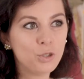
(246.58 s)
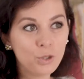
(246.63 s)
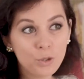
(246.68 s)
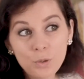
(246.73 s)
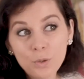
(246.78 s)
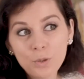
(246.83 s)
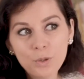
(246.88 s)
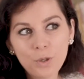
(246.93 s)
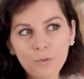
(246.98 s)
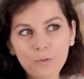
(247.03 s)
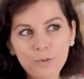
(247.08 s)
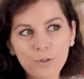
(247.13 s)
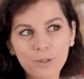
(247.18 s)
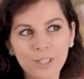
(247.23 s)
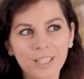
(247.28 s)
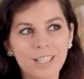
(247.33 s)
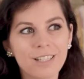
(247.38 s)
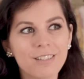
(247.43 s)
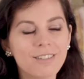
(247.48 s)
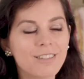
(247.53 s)
do go for
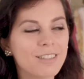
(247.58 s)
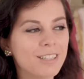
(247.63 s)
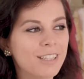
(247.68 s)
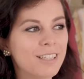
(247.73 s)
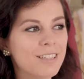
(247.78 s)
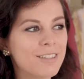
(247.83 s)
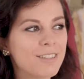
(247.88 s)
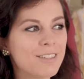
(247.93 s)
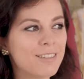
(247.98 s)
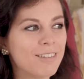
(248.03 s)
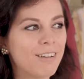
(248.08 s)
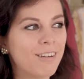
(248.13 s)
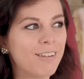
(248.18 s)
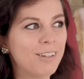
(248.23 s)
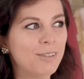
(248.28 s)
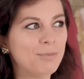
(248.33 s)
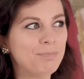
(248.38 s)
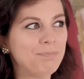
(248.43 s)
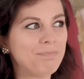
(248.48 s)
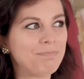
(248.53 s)
this. It's
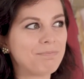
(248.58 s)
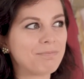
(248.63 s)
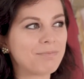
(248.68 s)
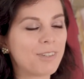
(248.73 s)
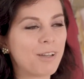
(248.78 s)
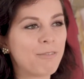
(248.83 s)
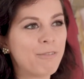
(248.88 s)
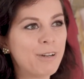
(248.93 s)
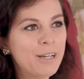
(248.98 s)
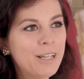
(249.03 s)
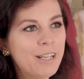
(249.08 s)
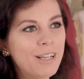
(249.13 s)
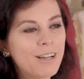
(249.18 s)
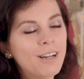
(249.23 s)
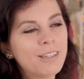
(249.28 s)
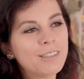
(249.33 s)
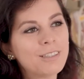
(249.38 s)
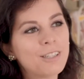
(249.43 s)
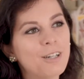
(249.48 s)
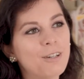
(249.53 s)
a very
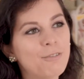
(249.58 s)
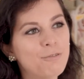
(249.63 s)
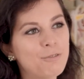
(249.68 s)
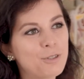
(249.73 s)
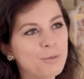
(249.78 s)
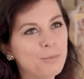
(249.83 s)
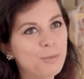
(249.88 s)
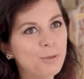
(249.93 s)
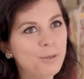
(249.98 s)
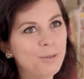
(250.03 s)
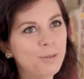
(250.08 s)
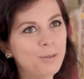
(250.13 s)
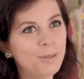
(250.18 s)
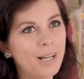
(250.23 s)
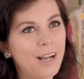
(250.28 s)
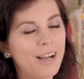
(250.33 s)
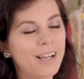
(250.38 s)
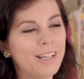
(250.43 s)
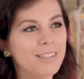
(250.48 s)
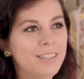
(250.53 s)

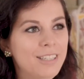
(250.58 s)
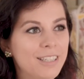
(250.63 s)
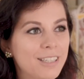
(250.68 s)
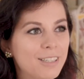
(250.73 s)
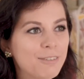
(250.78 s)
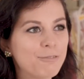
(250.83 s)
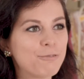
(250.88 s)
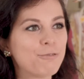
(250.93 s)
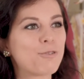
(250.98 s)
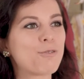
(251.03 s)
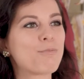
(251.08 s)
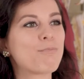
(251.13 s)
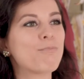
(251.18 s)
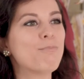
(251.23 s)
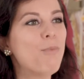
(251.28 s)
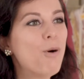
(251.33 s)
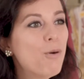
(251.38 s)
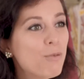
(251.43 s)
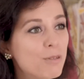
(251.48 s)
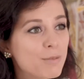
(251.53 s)
uncomfortable idea for
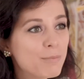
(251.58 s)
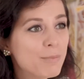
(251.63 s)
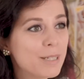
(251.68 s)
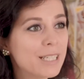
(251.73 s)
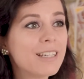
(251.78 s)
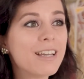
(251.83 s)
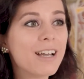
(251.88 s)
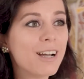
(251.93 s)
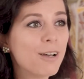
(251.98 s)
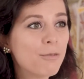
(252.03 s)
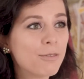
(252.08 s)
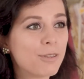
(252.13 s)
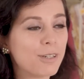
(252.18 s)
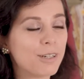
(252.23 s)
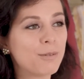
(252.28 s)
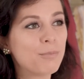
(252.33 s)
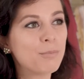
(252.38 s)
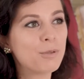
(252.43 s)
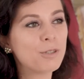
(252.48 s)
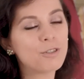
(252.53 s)
most men out
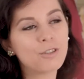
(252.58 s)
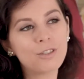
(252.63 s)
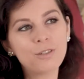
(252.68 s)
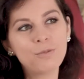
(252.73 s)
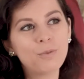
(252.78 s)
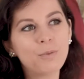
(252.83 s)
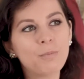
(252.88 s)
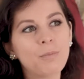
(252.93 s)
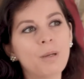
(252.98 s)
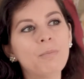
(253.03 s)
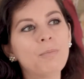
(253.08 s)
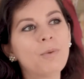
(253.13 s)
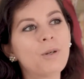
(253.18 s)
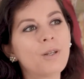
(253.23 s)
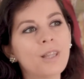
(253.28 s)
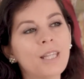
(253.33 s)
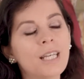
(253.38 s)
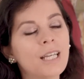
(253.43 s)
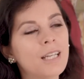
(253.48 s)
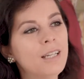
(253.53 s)
there, but just
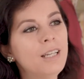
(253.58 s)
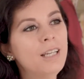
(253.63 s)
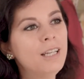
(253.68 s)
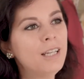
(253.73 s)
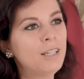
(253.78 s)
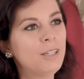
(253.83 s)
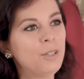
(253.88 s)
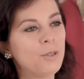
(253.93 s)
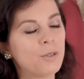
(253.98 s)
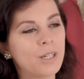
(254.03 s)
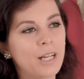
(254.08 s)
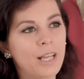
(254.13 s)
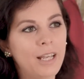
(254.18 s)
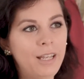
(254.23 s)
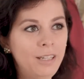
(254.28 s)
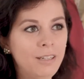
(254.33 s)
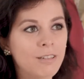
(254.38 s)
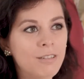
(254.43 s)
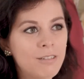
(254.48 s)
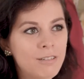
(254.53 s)
remember that your
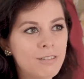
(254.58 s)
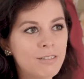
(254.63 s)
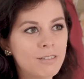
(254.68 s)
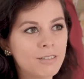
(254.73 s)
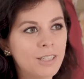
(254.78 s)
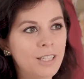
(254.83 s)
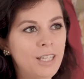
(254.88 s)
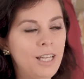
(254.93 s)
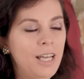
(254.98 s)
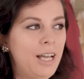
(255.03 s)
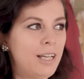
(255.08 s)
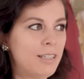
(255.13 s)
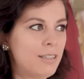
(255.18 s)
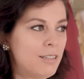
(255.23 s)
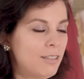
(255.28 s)
anus has